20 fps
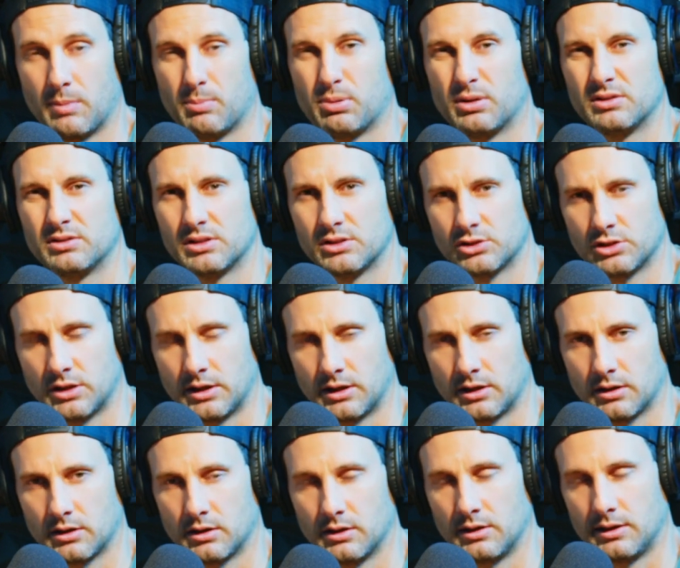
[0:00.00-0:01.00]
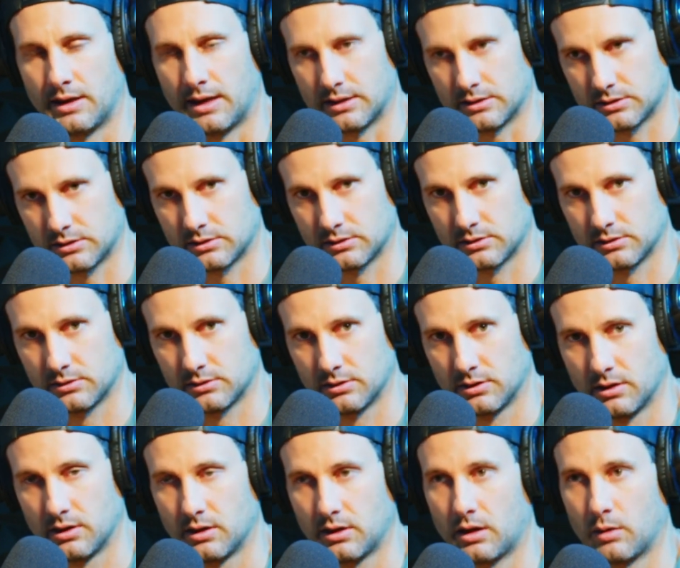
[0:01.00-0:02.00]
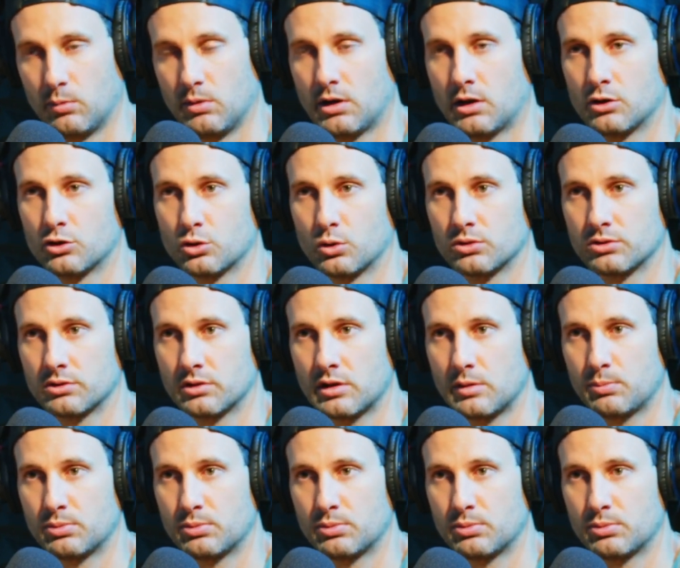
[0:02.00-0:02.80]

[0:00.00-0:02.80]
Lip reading: positioning? Yes. Can we control sleep,